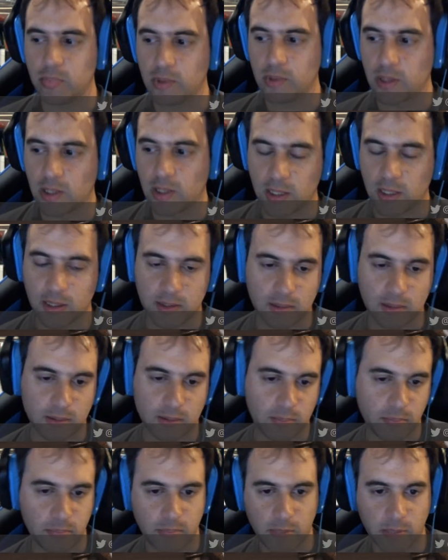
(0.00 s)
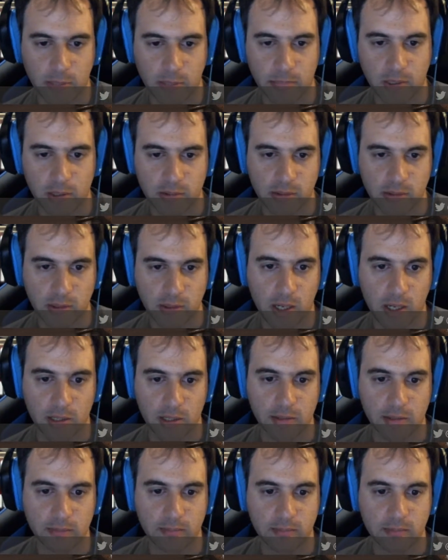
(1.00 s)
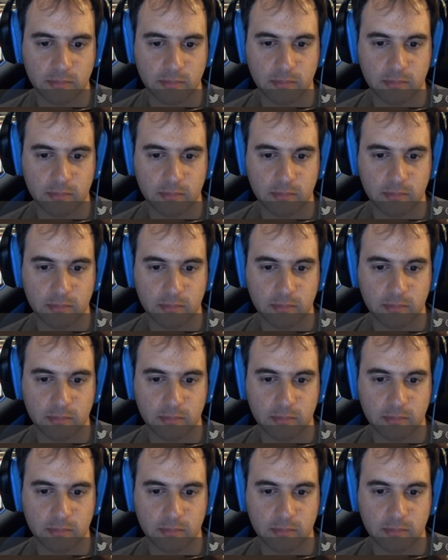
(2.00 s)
But my pawns are hanging.